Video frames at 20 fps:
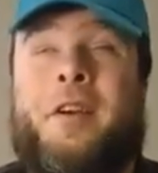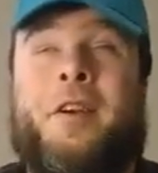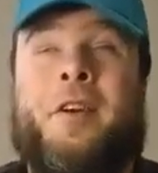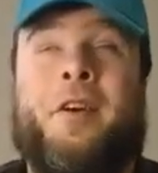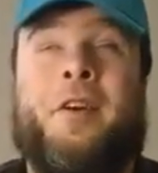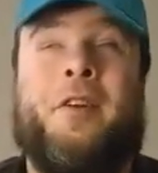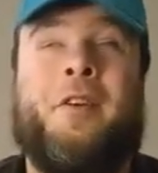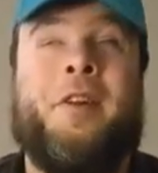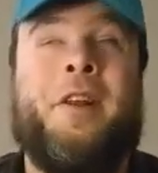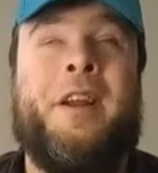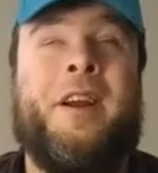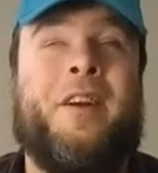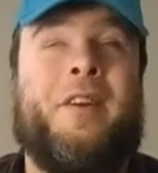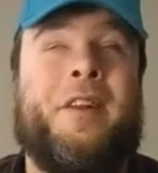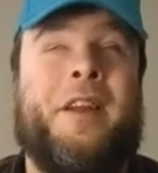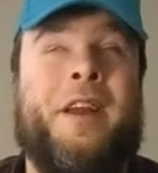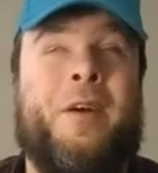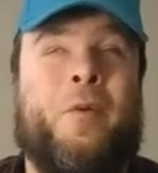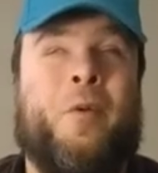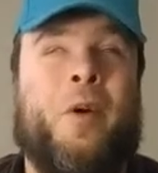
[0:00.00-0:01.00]

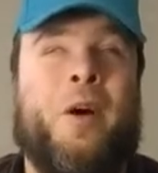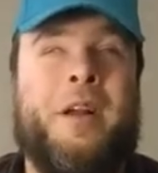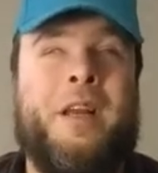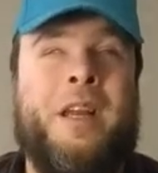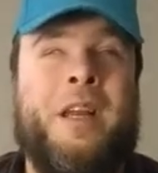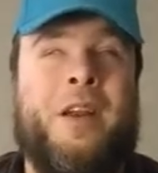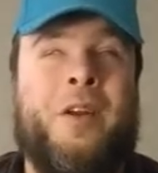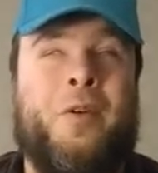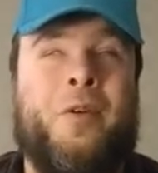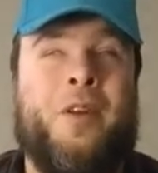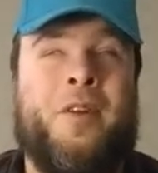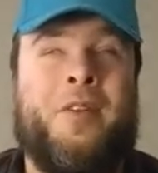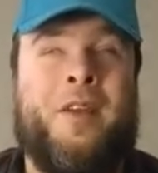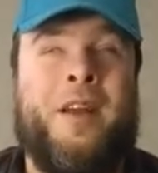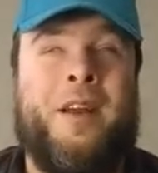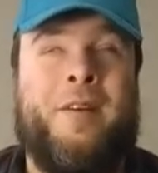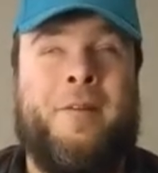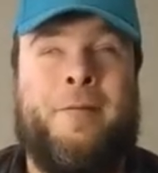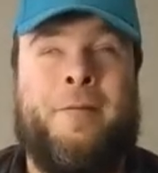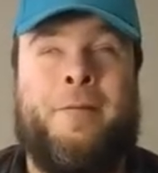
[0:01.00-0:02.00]
clearly want you to
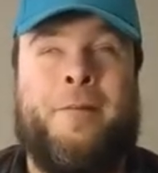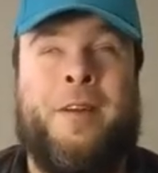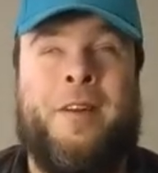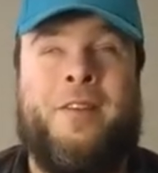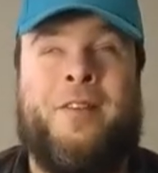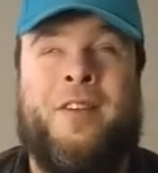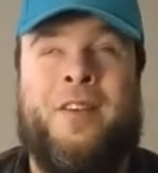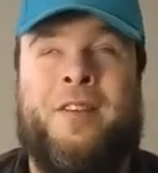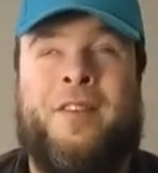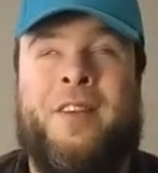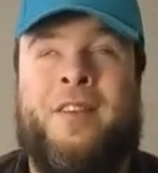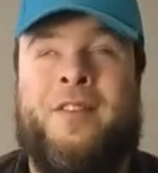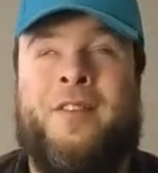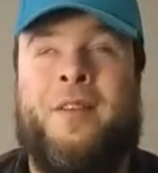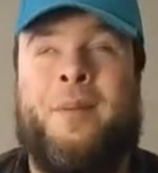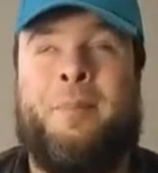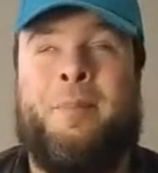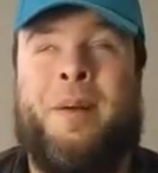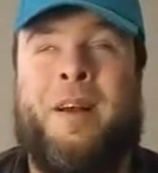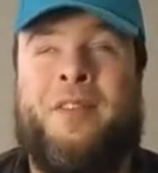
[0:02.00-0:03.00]
think Vincent is
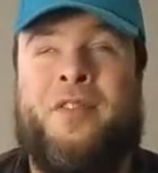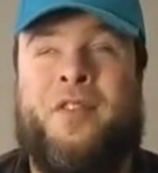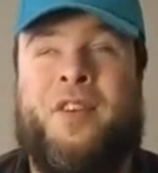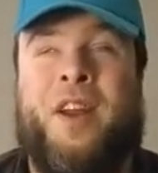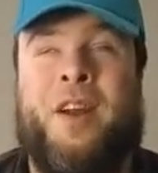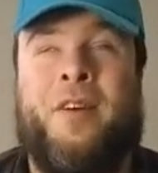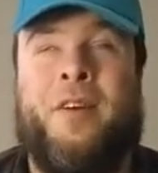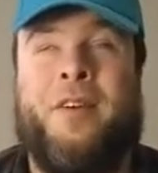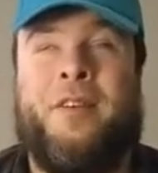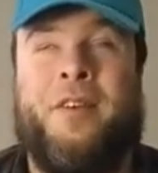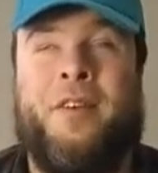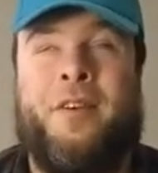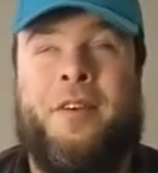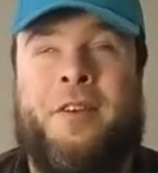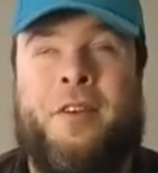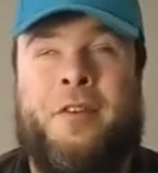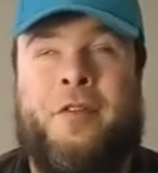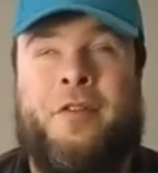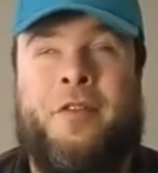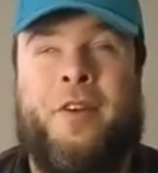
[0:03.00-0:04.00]
the best character
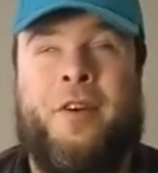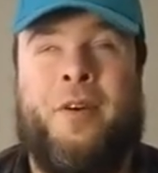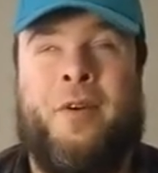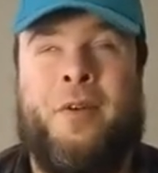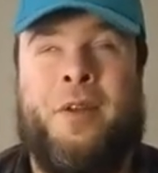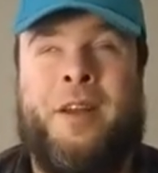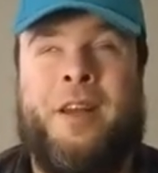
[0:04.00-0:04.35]
in the show,